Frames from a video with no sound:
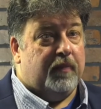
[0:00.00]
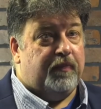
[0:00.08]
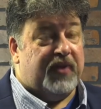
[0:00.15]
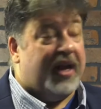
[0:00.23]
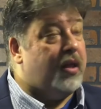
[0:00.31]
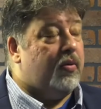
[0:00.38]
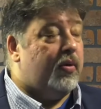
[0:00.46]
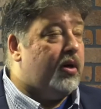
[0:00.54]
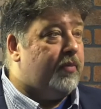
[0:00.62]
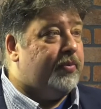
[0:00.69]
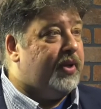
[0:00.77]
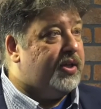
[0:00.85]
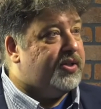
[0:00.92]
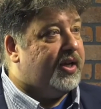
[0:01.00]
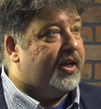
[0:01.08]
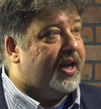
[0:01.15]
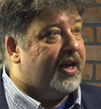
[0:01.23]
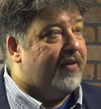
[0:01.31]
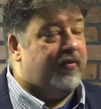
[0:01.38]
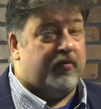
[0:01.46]
Delaware, to places I
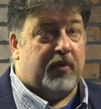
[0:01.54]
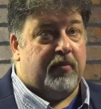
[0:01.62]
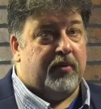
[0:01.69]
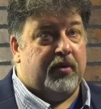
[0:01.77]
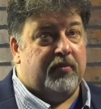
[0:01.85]
can't even remember.